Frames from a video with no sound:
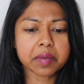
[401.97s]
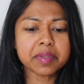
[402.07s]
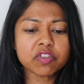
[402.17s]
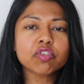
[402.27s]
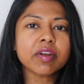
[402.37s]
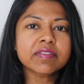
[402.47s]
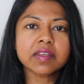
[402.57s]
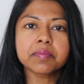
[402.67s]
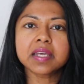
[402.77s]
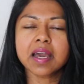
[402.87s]
but stress
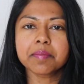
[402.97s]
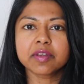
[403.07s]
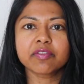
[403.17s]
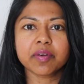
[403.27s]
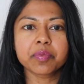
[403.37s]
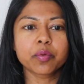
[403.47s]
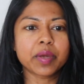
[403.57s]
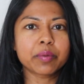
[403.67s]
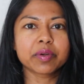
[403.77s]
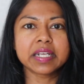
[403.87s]
can be coming from the
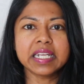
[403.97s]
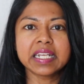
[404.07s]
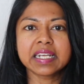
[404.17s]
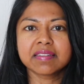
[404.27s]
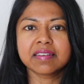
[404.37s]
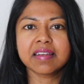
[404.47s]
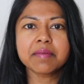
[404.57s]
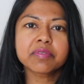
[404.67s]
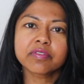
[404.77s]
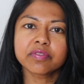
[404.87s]
way we're eating and the
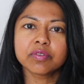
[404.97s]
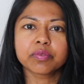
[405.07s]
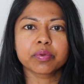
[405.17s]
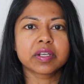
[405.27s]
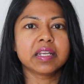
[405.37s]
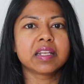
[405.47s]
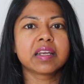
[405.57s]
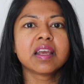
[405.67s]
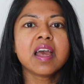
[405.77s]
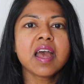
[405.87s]
types of foods we're eating